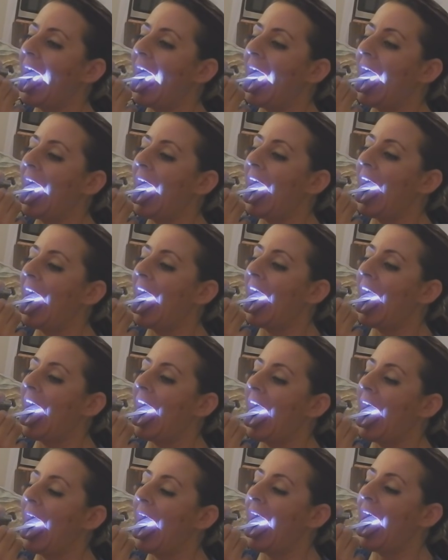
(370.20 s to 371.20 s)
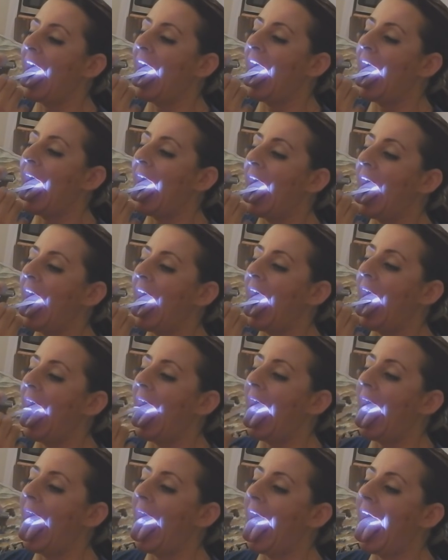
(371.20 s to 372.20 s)
along with the soft palate.
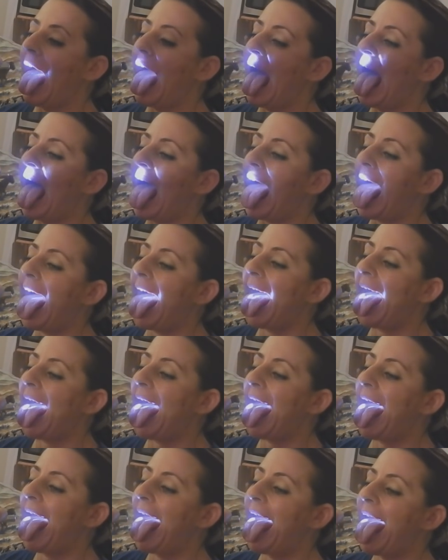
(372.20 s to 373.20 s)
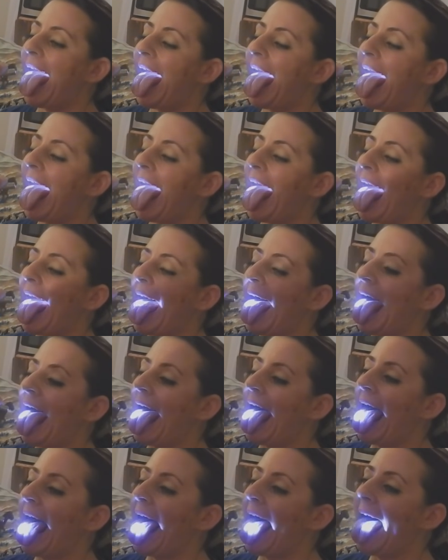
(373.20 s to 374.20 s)
Soft palate
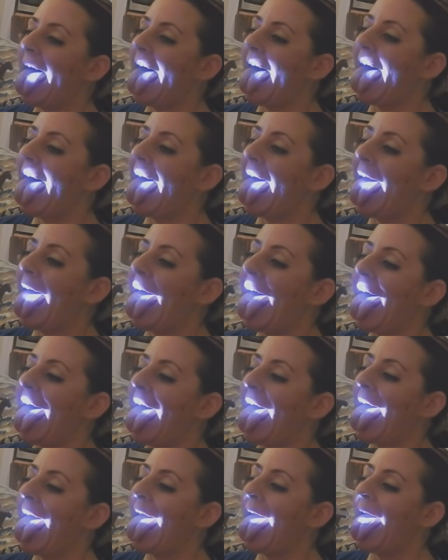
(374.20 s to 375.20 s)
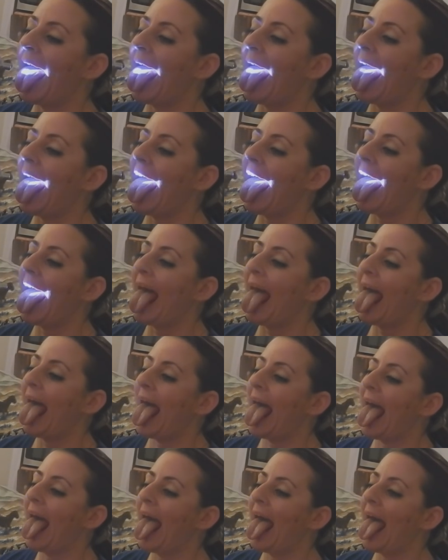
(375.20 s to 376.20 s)
and hard palate are
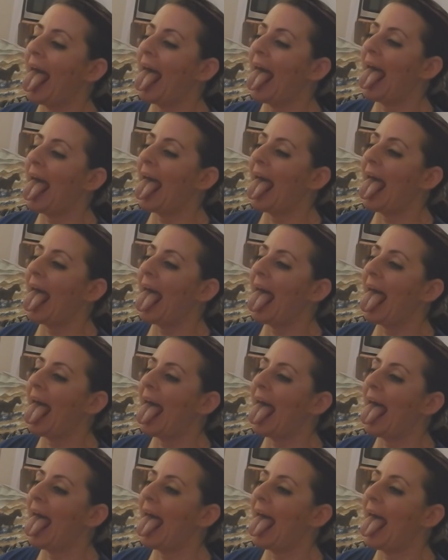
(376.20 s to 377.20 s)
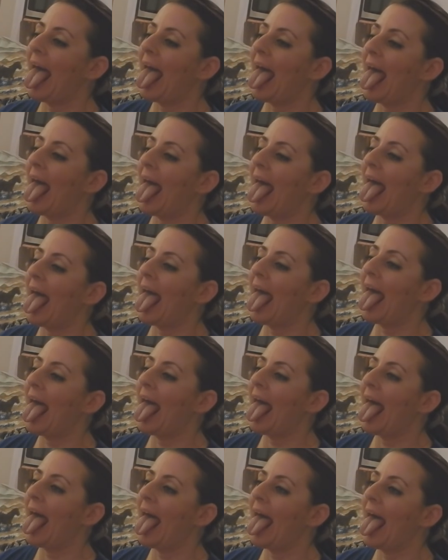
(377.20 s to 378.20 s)
pink and moist. Tongue,
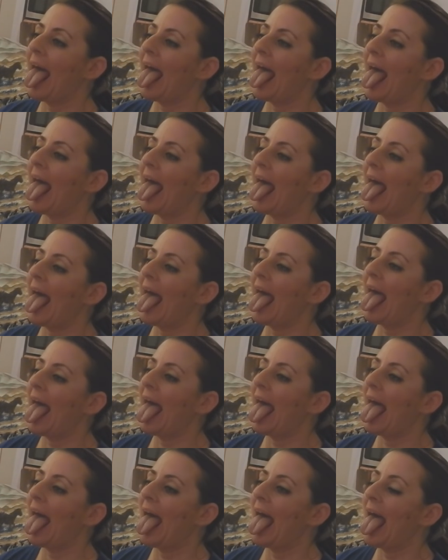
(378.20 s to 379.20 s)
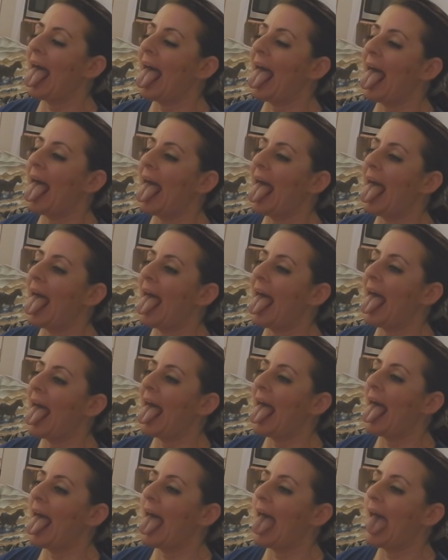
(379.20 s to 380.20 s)
no deviations,
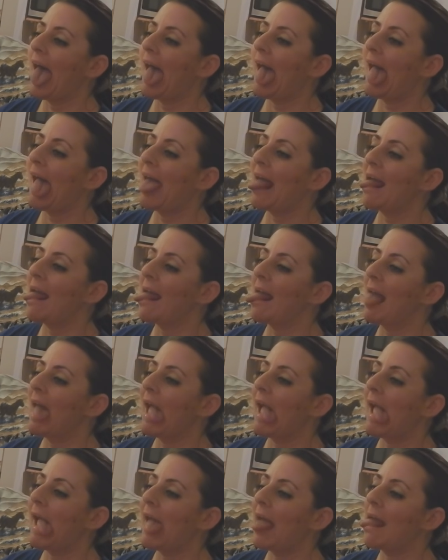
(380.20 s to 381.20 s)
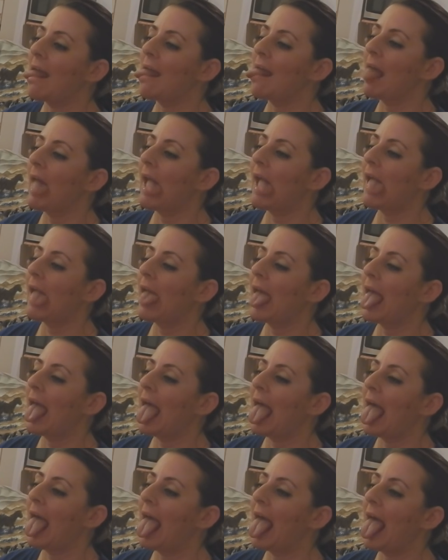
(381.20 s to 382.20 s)
move it left to right. Good.
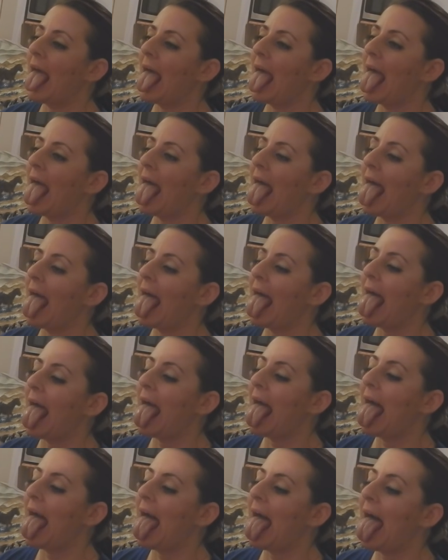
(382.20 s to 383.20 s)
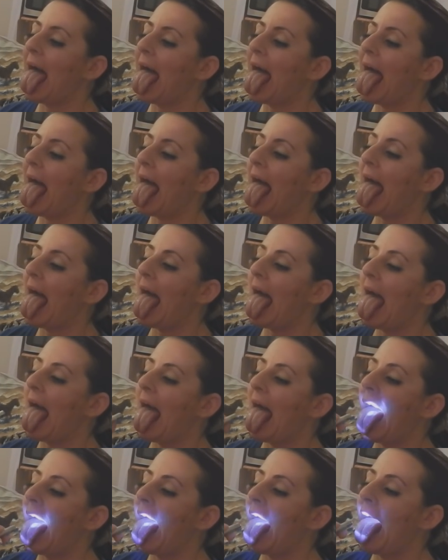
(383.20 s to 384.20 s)
Good.
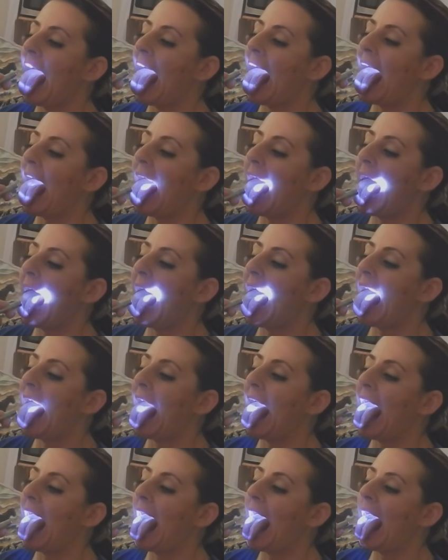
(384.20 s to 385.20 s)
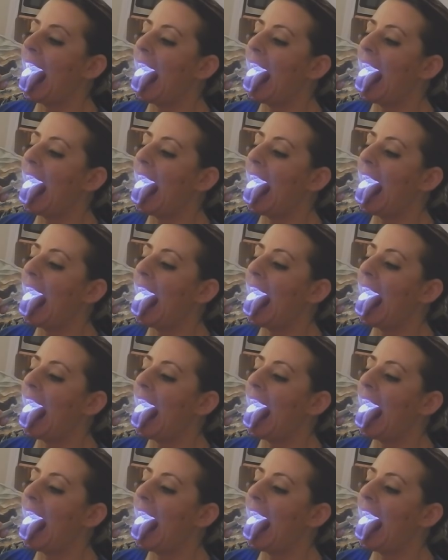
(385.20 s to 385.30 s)
No lesions,